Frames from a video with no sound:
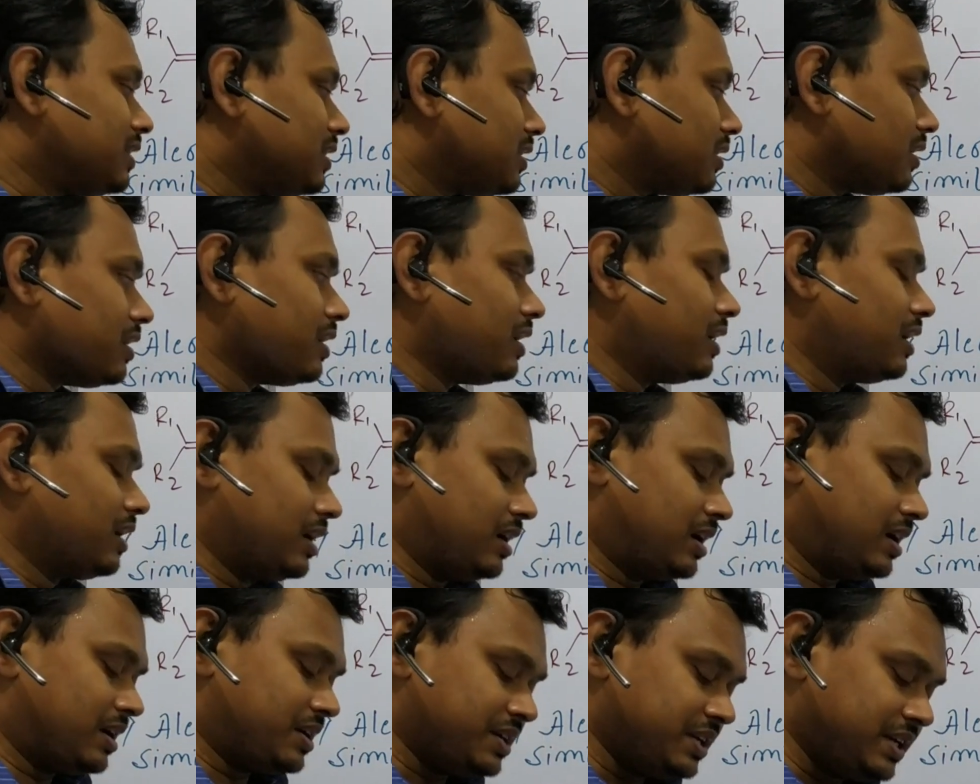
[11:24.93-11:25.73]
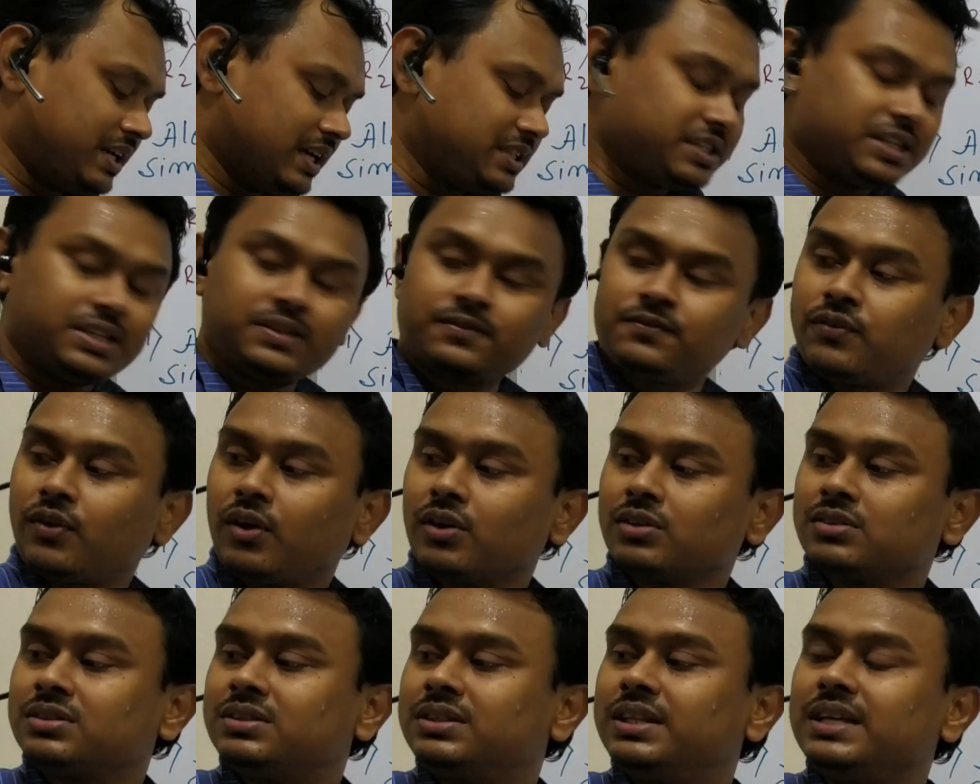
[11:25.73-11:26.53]
reagent
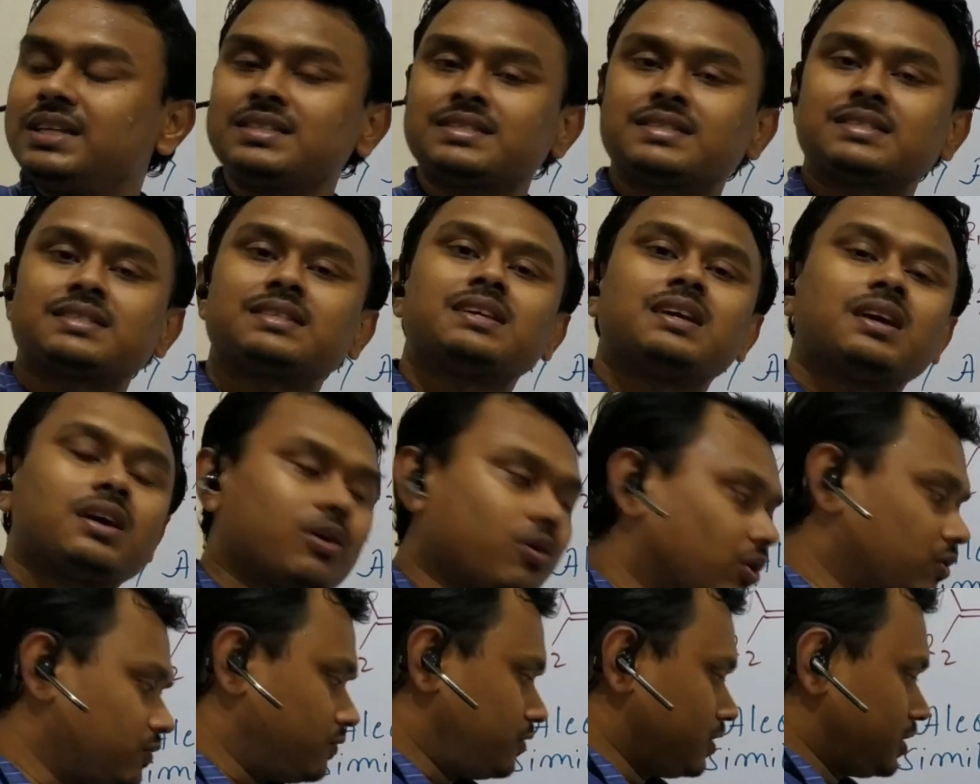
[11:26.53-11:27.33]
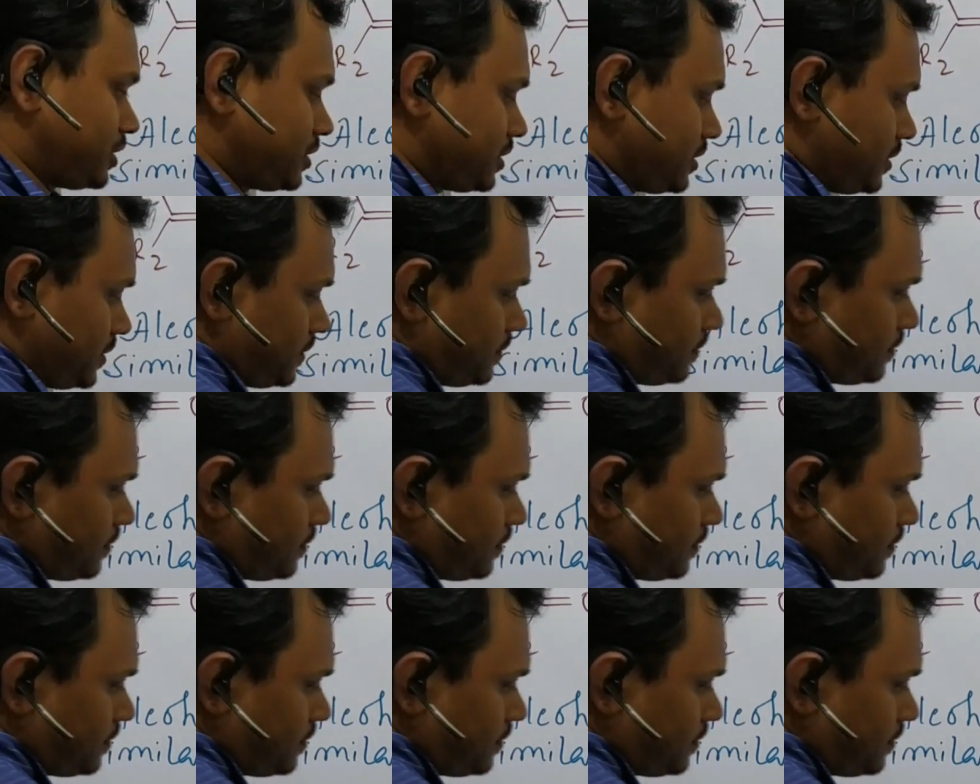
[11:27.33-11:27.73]
for this conversion.